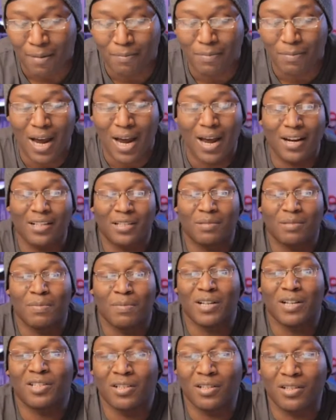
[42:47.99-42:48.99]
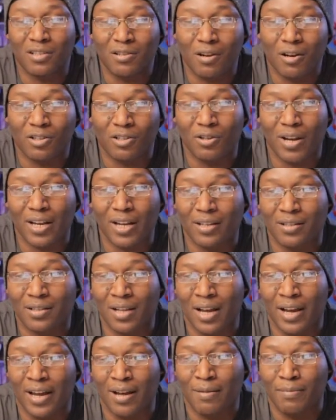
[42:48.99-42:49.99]
I'm not as much into Star Trek
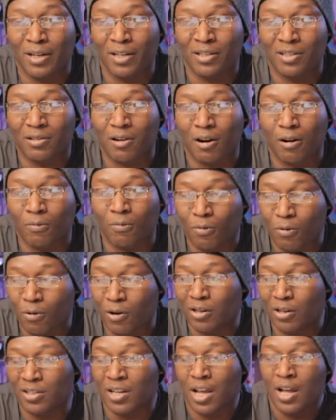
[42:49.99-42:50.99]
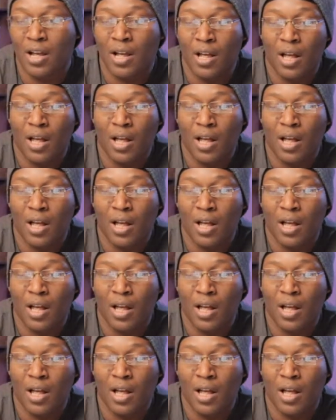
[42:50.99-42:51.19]
as I am into Star Wars.